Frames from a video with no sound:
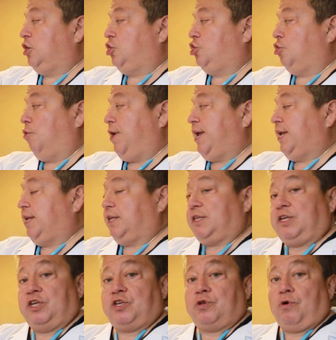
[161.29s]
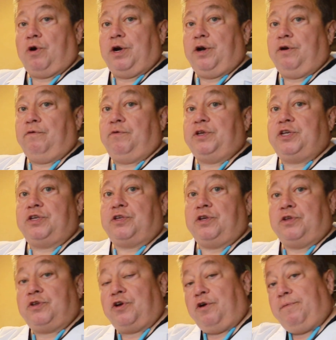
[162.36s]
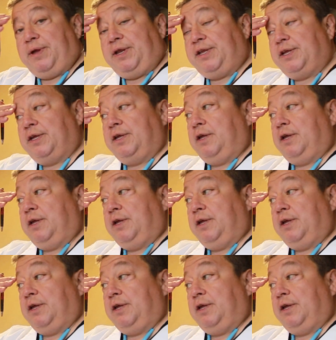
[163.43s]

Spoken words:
joint disorder, which is determined